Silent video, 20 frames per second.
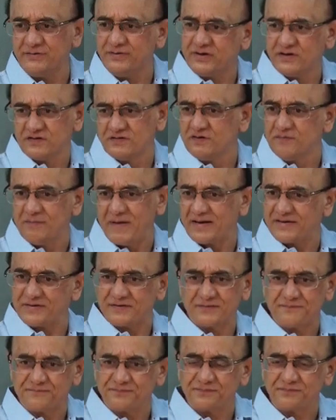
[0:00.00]
it does not
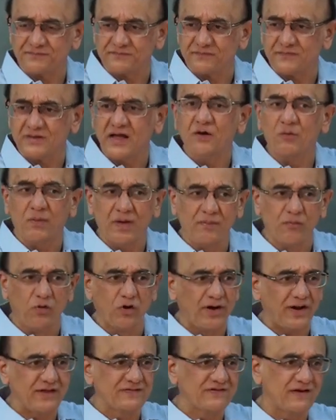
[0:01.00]
matter. One
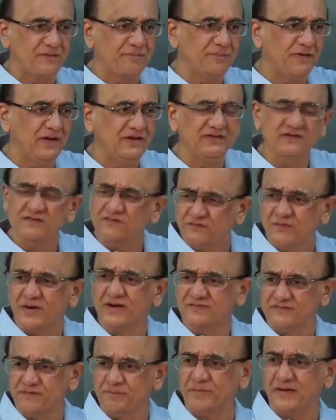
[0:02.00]
more example, this is very
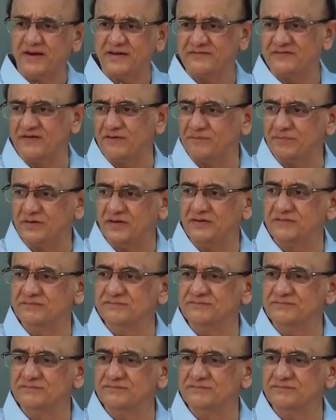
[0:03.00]
simple example.